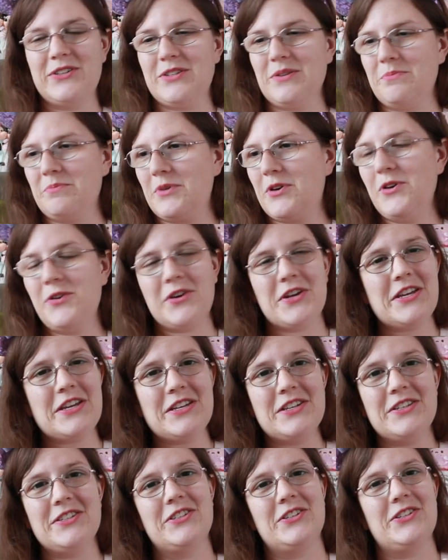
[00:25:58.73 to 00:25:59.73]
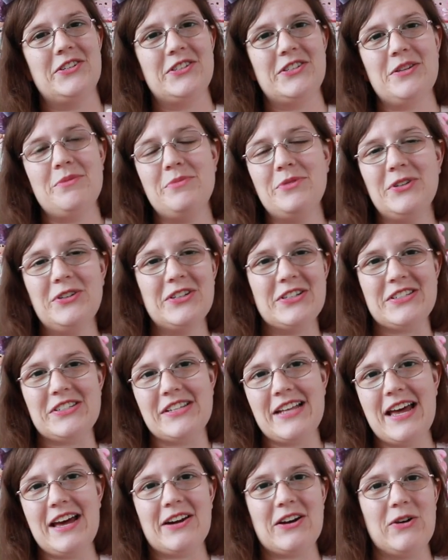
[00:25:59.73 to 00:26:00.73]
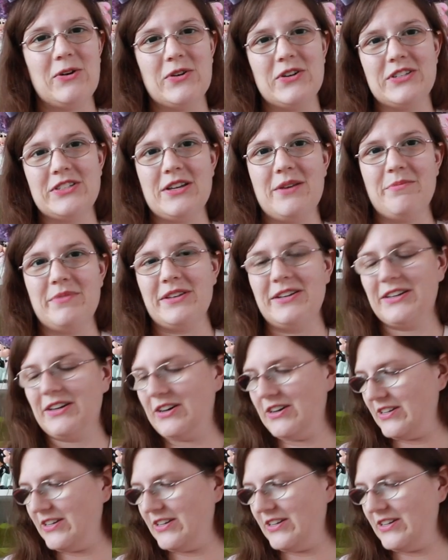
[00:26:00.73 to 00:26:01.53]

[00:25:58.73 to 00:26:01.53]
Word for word: some cookies or some sort of snack or something,